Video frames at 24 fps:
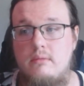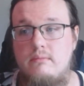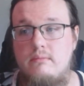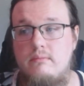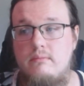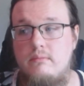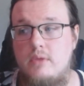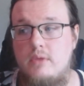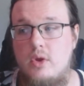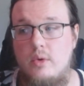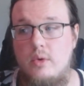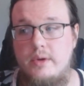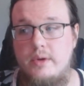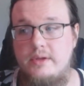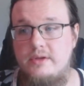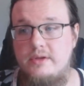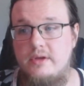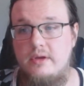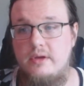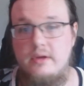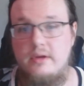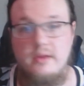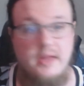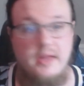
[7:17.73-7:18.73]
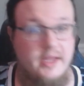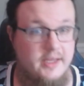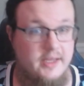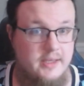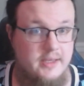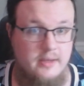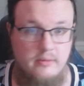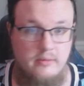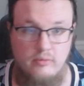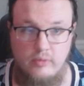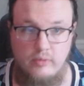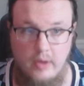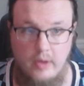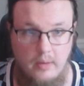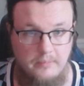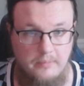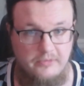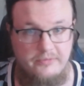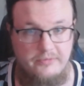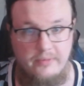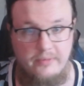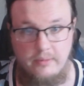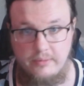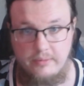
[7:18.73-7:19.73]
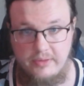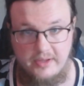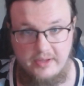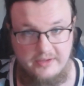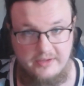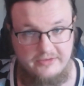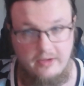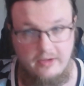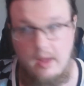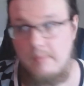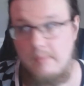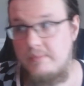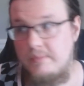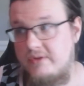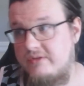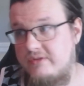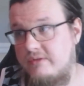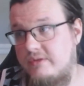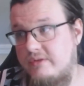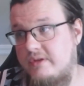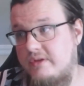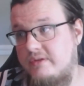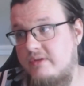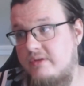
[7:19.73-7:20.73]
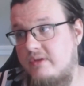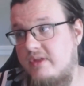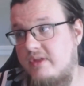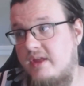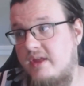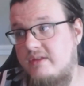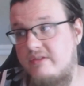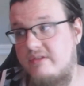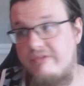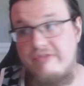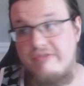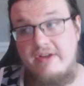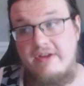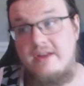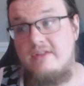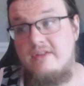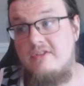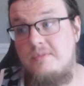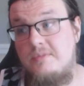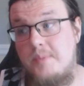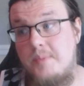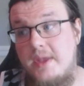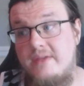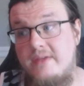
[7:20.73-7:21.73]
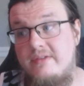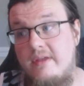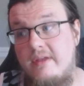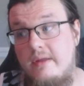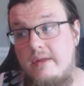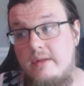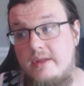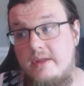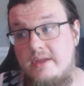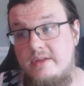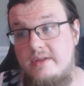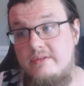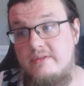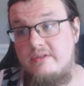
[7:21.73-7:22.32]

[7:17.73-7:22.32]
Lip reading: going to, like, realms filled with, like, zombies and things like that to fighting space aliens.